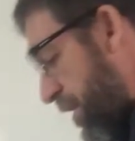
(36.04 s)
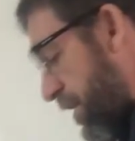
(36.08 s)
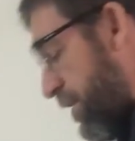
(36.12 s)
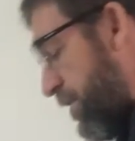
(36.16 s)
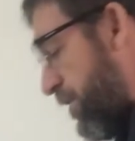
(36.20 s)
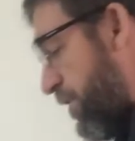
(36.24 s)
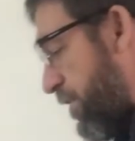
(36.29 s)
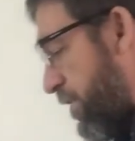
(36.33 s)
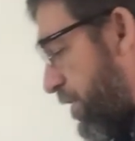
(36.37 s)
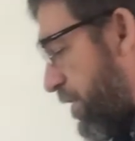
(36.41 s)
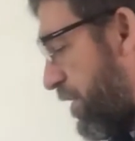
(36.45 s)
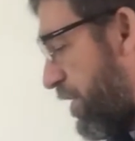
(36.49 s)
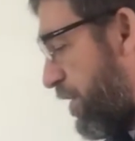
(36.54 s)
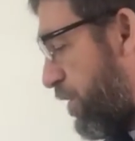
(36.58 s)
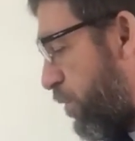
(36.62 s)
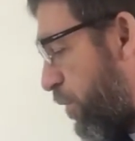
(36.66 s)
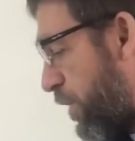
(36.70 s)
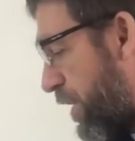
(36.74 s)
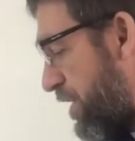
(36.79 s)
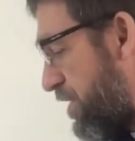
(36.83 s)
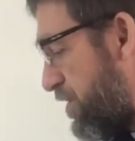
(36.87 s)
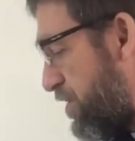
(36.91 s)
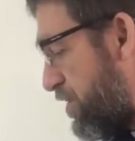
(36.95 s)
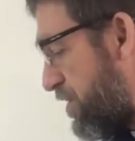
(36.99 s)
And there are
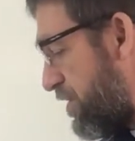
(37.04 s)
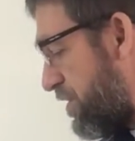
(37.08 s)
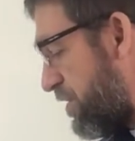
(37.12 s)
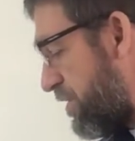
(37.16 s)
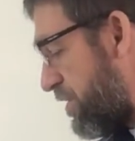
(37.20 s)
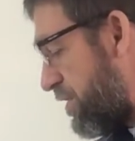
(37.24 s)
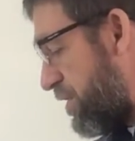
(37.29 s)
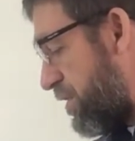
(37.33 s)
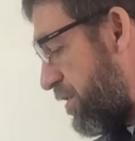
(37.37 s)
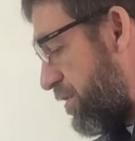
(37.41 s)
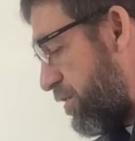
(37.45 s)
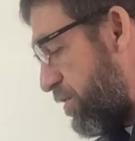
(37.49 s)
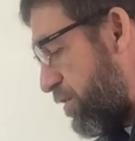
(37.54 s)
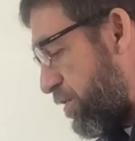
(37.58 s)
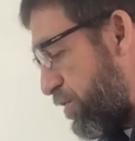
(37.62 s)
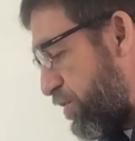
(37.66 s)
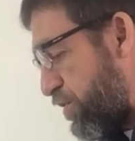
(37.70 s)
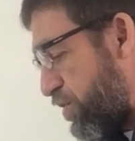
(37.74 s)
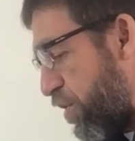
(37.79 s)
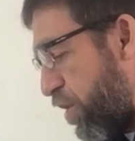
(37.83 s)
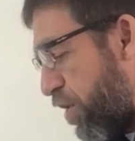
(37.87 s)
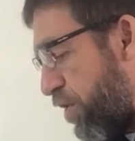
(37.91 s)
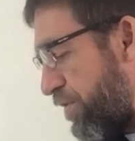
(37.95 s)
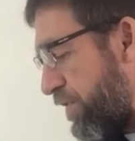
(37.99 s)
equations. You're
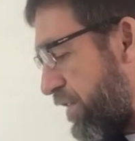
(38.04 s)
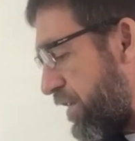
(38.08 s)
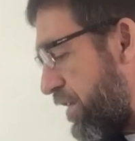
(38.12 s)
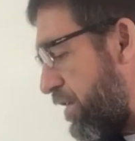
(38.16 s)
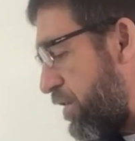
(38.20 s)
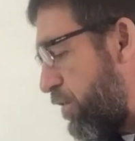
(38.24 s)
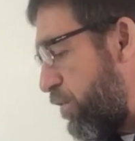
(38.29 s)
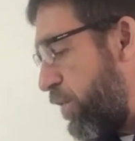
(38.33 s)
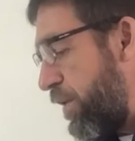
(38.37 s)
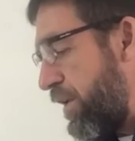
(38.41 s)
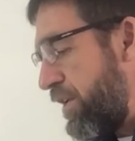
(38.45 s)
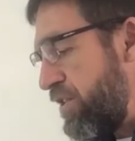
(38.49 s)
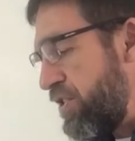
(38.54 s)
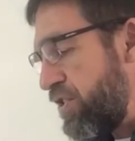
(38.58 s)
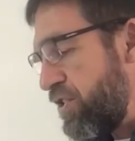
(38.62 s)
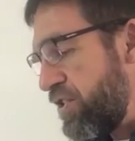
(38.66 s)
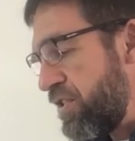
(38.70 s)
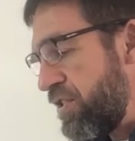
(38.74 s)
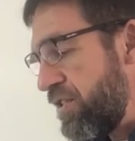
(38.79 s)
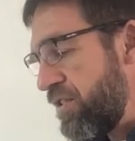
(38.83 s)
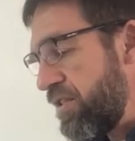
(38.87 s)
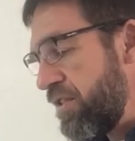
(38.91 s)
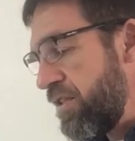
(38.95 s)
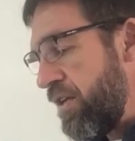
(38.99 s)
solving
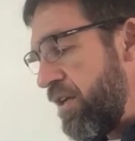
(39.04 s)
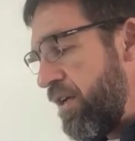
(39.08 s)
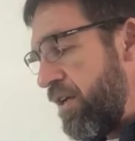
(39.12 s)
equations.